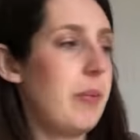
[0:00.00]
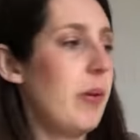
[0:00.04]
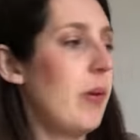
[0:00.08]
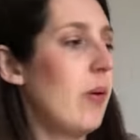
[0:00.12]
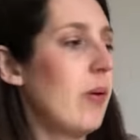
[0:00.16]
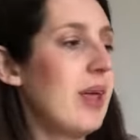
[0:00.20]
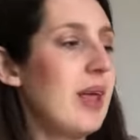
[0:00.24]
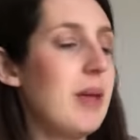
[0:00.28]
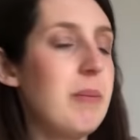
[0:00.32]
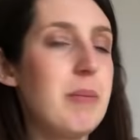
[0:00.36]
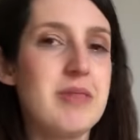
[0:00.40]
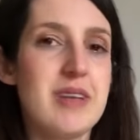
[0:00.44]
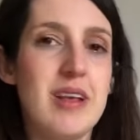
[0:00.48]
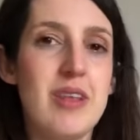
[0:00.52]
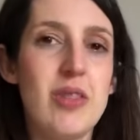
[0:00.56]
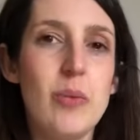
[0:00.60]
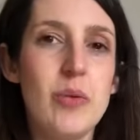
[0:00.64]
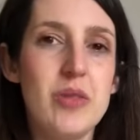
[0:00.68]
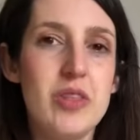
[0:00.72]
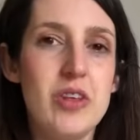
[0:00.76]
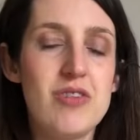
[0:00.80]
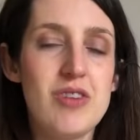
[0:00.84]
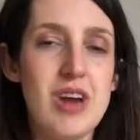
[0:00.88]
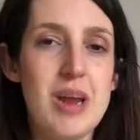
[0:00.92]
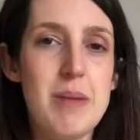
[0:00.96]
a pocket because I thought
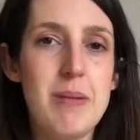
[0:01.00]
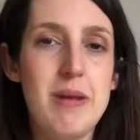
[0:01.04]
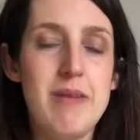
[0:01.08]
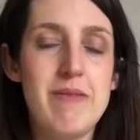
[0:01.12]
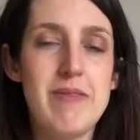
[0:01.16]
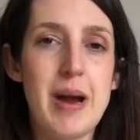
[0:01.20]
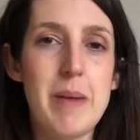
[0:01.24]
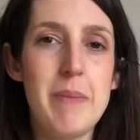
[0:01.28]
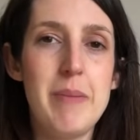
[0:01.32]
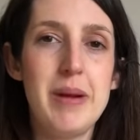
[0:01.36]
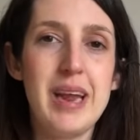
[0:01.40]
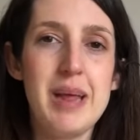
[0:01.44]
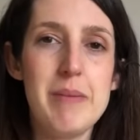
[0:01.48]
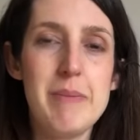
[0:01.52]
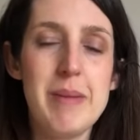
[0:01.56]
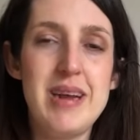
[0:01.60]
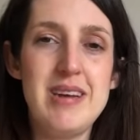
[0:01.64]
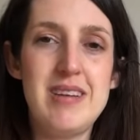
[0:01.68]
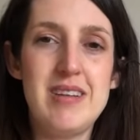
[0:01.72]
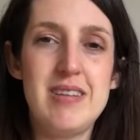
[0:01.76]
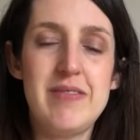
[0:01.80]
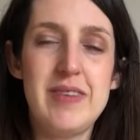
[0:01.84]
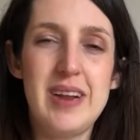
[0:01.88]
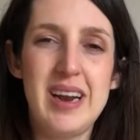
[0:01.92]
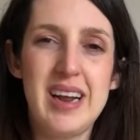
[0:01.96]
with the drapey fabric it may
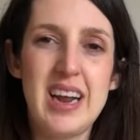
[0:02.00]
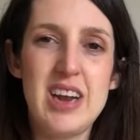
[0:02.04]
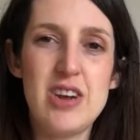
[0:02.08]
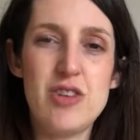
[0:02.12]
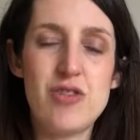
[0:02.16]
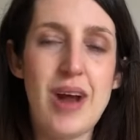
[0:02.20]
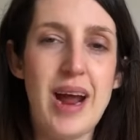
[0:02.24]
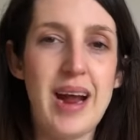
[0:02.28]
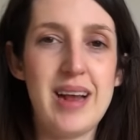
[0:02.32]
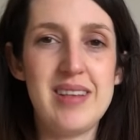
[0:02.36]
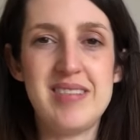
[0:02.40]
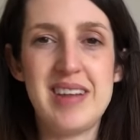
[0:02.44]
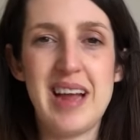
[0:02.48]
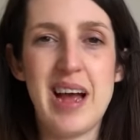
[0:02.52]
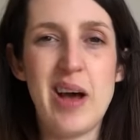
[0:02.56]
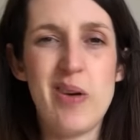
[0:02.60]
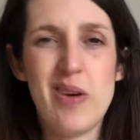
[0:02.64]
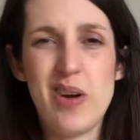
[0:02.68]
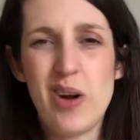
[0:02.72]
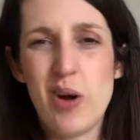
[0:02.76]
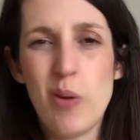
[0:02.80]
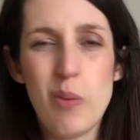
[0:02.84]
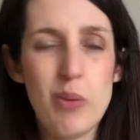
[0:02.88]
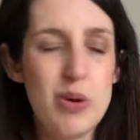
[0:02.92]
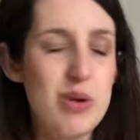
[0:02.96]
just feel like it drags
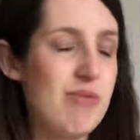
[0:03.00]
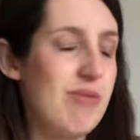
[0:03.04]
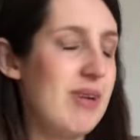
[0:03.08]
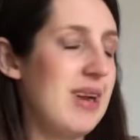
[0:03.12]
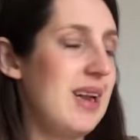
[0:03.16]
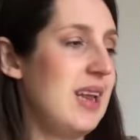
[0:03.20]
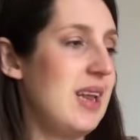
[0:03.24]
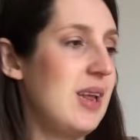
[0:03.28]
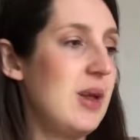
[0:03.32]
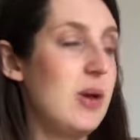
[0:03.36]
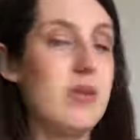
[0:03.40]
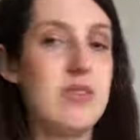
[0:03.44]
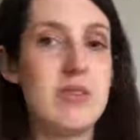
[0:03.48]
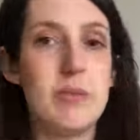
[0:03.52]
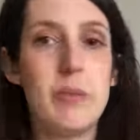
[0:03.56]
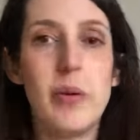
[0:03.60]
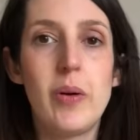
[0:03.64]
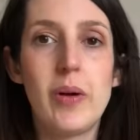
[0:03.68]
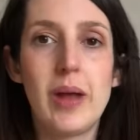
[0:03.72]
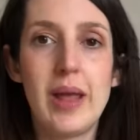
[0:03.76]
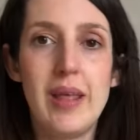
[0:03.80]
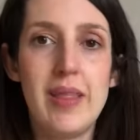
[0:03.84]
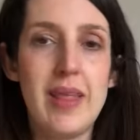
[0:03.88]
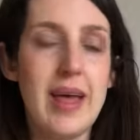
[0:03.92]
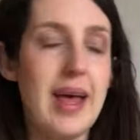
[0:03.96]
down. I wouldn't really use a
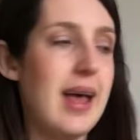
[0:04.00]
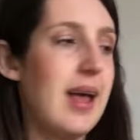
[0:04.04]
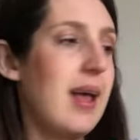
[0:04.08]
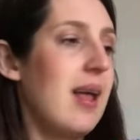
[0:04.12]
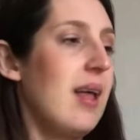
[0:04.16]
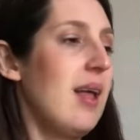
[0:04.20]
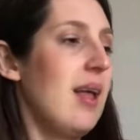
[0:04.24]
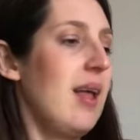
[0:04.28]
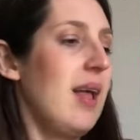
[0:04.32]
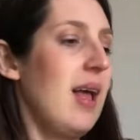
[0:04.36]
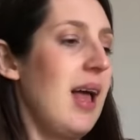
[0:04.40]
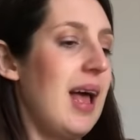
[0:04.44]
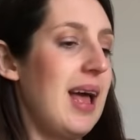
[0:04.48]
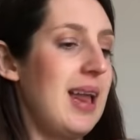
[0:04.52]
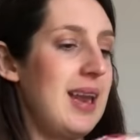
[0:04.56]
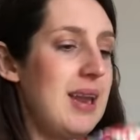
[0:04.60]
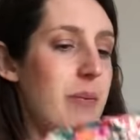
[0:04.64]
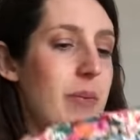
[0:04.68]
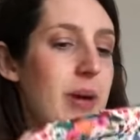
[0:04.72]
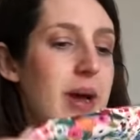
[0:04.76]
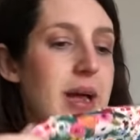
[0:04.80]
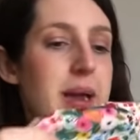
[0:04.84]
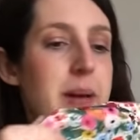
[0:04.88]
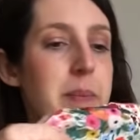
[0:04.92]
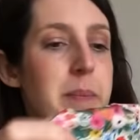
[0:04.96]
pocket there
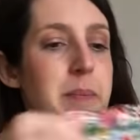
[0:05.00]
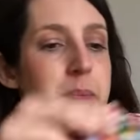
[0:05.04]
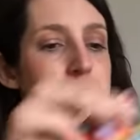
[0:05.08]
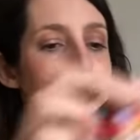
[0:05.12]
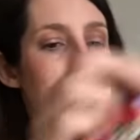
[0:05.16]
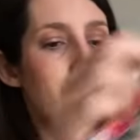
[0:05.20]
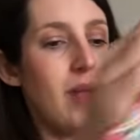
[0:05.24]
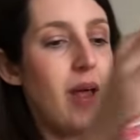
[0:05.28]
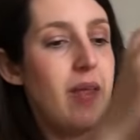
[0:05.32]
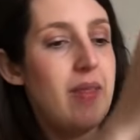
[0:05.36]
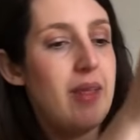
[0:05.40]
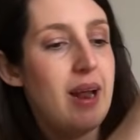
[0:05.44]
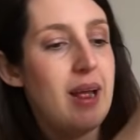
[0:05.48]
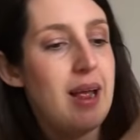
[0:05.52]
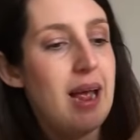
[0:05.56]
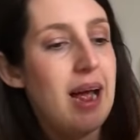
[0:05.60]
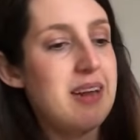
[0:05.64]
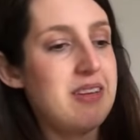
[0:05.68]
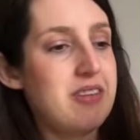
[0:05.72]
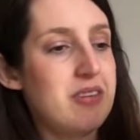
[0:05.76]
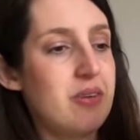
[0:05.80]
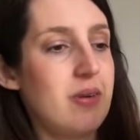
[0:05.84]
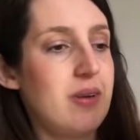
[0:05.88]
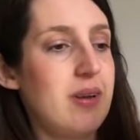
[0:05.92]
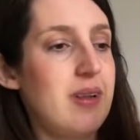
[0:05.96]
anyway. And then I
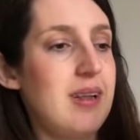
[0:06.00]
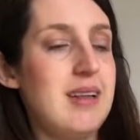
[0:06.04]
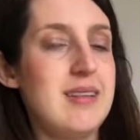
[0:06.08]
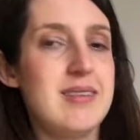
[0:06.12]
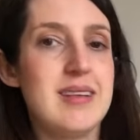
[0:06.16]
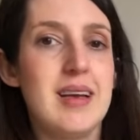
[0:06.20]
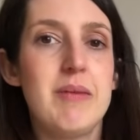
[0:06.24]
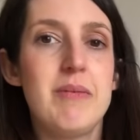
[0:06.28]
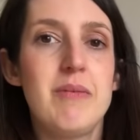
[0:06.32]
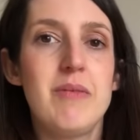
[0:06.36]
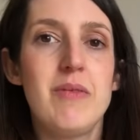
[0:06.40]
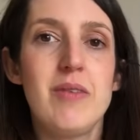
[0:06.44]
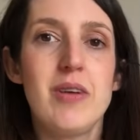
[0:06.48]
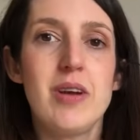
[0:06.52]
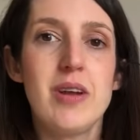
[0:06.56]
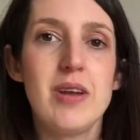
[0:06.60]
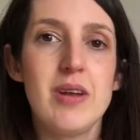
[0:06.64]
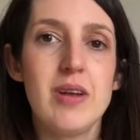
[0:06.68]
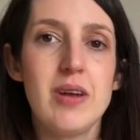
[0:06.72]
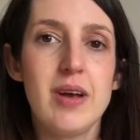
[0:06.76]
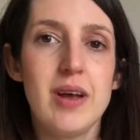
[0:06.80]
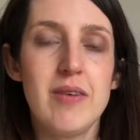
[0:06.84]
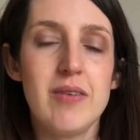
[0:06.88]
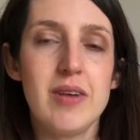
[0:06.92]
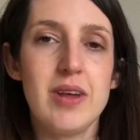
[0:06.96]
added on these um,
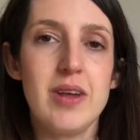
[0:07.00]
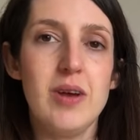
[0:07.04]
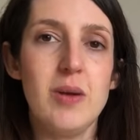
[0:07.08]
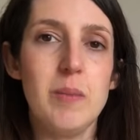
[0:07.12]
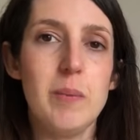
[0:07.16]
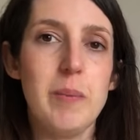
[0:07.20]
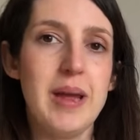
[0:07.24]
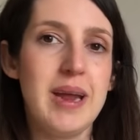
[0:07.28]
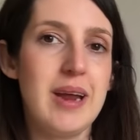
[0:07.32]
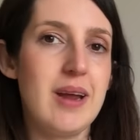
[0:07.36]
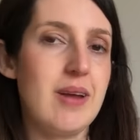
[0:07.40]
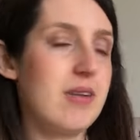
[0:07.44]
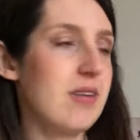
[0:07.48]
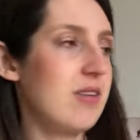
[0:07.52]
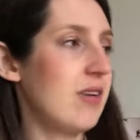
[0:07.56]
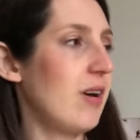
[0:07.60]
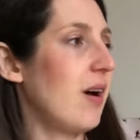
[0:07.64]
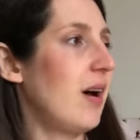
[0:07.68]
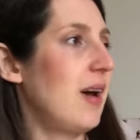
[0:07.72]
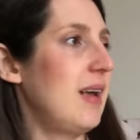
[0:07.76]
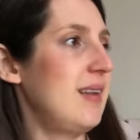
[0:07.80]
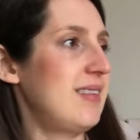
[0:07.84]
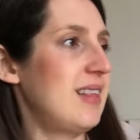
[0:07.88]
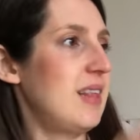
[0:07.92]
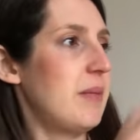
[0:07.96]
kind of cute pink
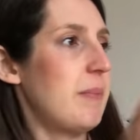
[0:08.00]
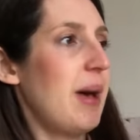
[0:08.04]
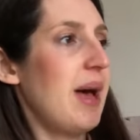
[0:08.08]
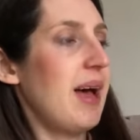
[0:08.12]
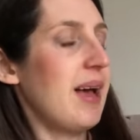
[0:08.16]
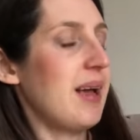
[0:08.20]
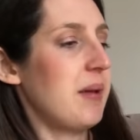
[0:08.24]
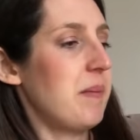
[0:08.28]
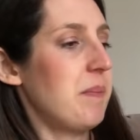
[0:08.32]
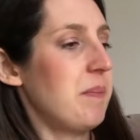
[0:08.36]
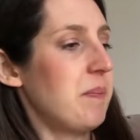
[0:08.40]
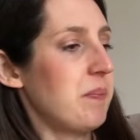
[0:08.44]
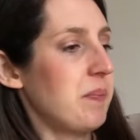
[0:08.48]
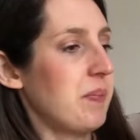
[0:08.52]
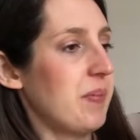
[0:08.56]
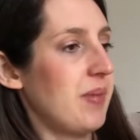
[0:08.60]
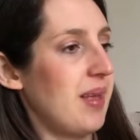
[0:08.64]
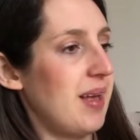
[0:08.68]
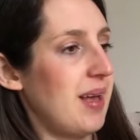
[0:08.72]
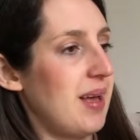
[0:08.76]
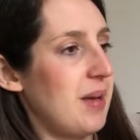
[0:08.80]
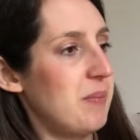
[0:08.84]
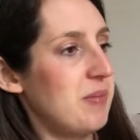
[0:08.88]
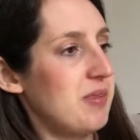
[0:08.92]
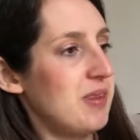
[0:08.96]
ties at the back.
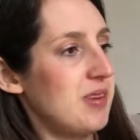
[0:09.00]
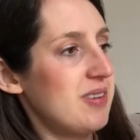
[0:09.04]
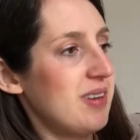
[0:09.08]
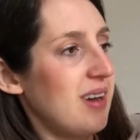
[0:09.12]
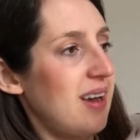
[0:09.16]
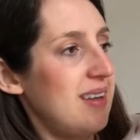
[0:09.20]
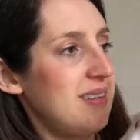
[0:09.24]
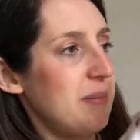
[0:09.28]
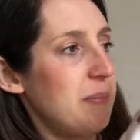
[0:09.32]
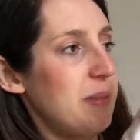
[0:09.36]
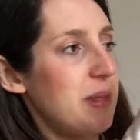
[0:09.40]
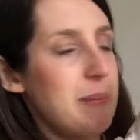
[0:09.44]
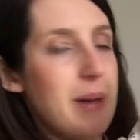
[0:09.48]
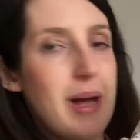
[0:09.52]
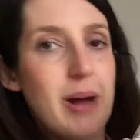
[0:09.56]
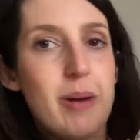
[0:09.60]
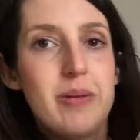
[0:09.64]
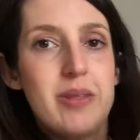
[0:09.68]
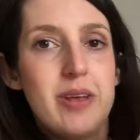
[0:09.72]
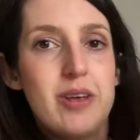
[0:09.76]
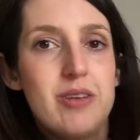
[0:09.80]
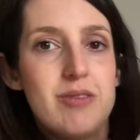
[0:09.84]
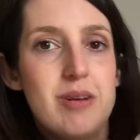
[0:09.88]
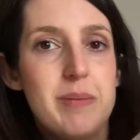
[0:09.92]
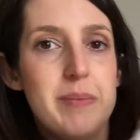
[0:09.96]
Um, so it ties up at the back
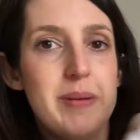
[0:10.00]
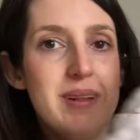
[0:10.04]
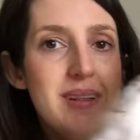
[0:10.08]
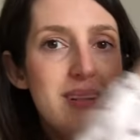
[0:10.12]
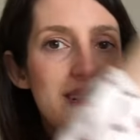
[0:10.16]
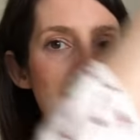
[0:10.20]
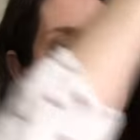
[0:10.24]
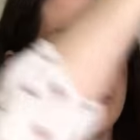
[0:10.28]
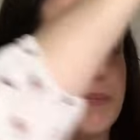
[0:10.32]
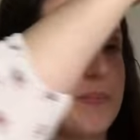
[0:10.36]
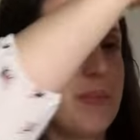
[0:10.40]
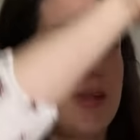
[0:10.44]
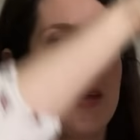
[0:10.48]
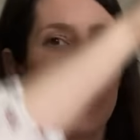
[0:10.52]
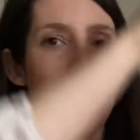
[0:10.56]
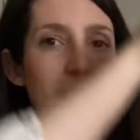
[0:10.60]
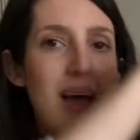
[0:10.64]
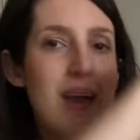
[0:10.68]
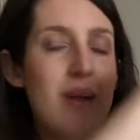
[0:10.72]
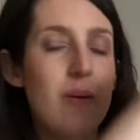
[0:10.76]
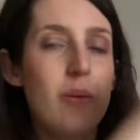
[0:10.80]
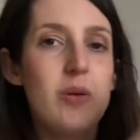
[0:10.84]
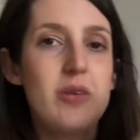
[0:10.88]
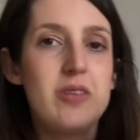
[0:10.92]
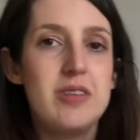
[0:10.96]
with those ribbons. You
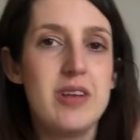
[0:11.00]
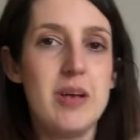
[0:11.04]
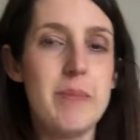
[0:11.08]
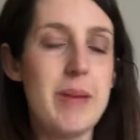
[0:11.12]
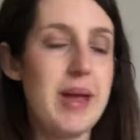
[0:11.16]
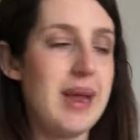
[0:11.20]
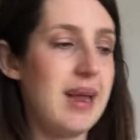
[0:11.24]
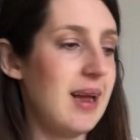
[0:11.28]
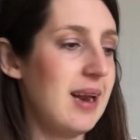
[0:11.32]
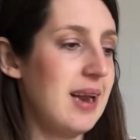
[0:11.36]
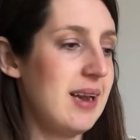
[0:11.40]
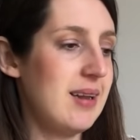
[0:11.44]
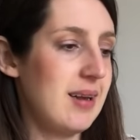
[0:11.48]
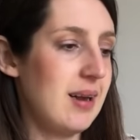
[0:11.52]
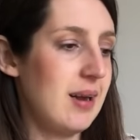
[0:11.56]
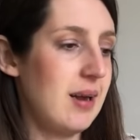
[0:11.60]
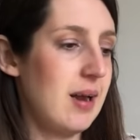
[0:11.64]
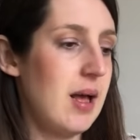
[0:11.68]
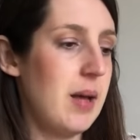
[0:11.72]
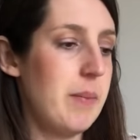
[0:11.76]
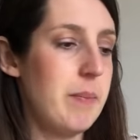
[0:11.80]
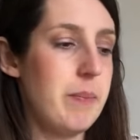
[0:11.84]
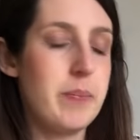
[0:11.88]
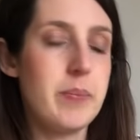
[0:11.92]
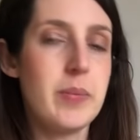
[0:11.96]
can also make a little
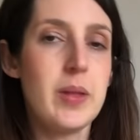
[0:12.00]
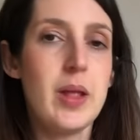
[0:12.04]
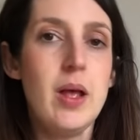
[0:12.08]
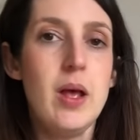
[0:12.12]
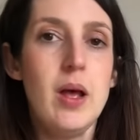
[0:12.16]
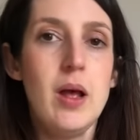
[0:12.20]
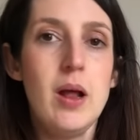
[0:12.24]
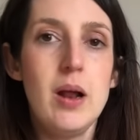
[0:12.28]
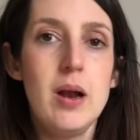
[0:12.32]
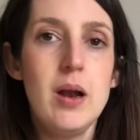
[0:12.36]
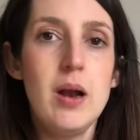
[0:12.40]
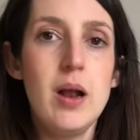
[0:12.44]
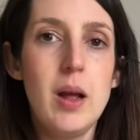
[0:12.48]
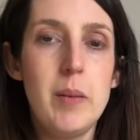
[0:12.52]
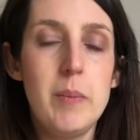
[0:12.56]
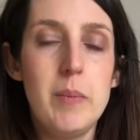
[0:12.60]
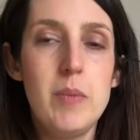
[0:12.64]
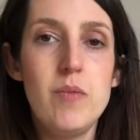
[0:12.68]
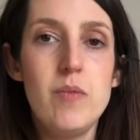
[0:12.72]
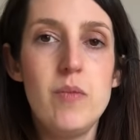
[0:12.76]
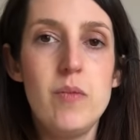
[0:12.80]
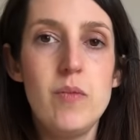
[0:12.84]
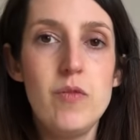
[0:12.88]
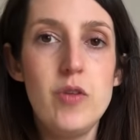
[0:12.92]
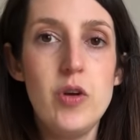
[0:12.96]
um,
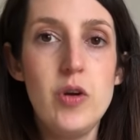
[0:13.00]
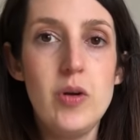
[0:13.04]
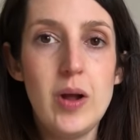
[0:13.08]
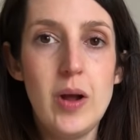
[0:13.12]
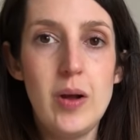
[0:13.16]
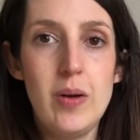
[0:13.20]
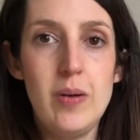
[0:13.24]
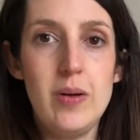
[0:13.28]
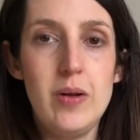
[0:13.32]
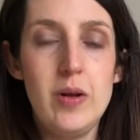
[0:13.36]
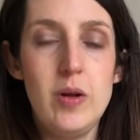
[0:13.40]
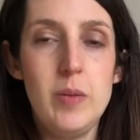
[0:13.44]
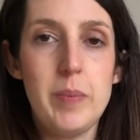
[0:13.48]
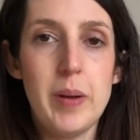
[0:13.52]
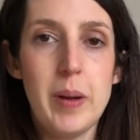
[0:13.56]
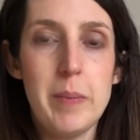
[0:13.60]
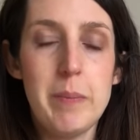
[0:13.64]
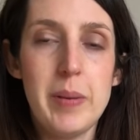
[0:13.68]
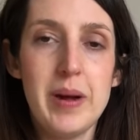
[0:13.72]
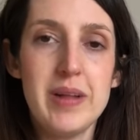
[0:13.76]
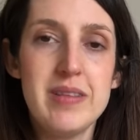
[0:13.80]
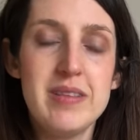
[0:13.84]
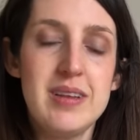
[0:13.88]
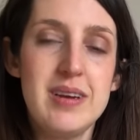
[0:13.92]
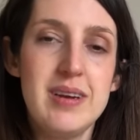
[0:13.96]
um, rouleau loop and
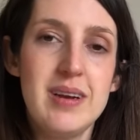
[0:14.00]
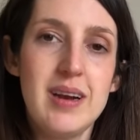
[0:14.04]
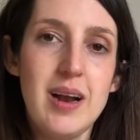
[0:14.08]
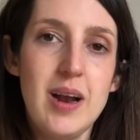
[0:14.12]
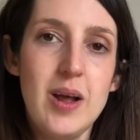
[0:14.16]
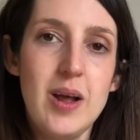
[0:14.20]
button